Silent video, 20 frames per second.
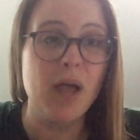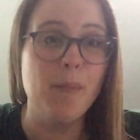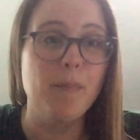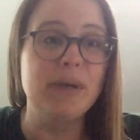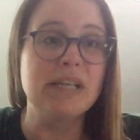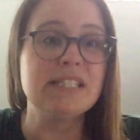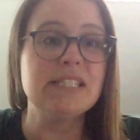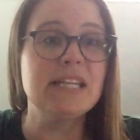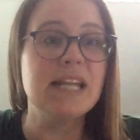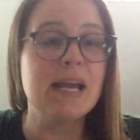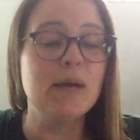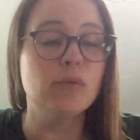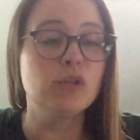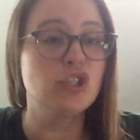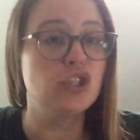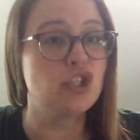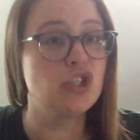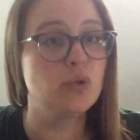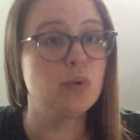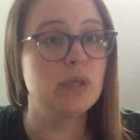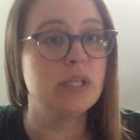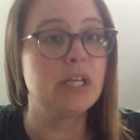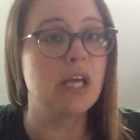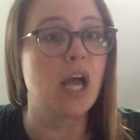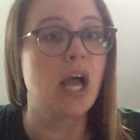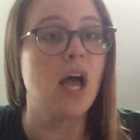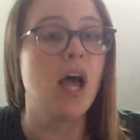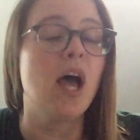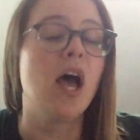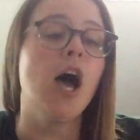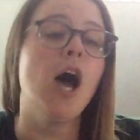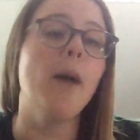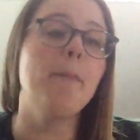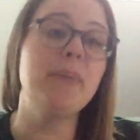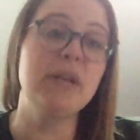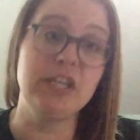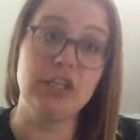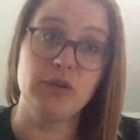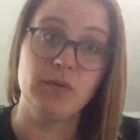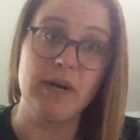But today we're just doing
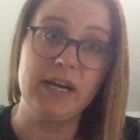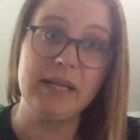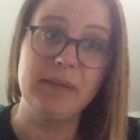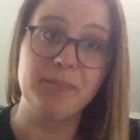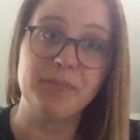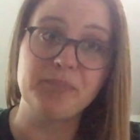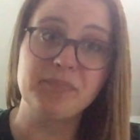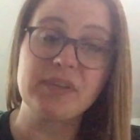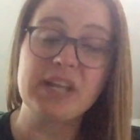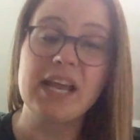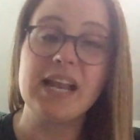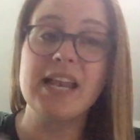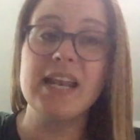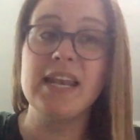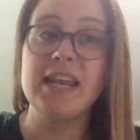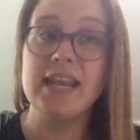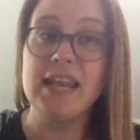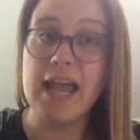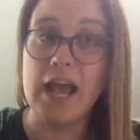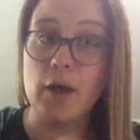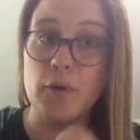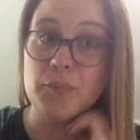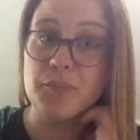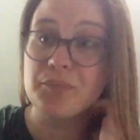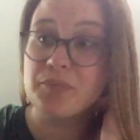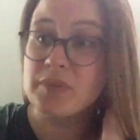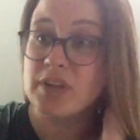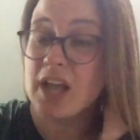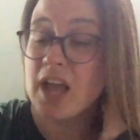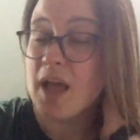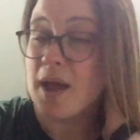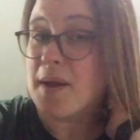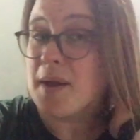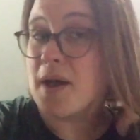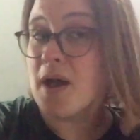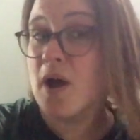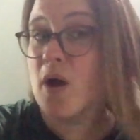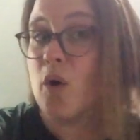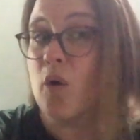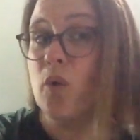opinion writing. Now,
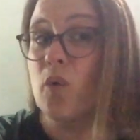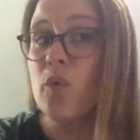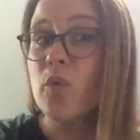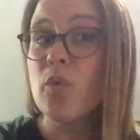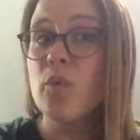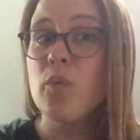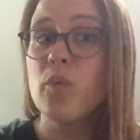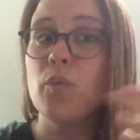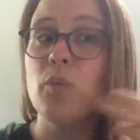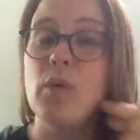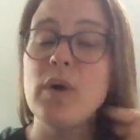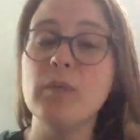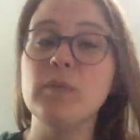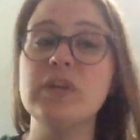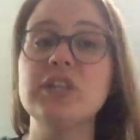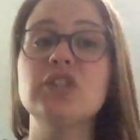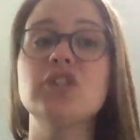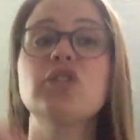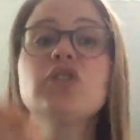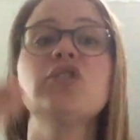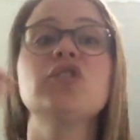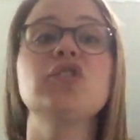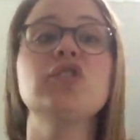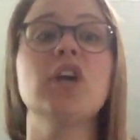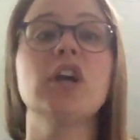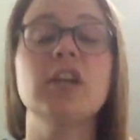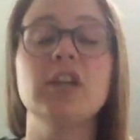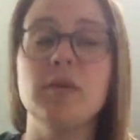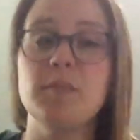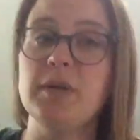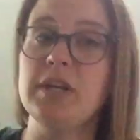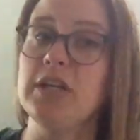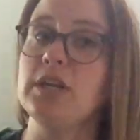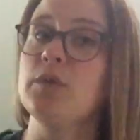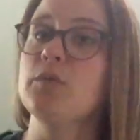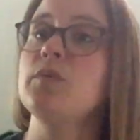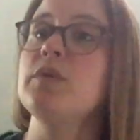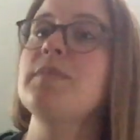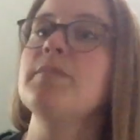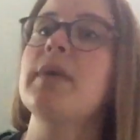when we start an
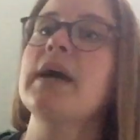opinion,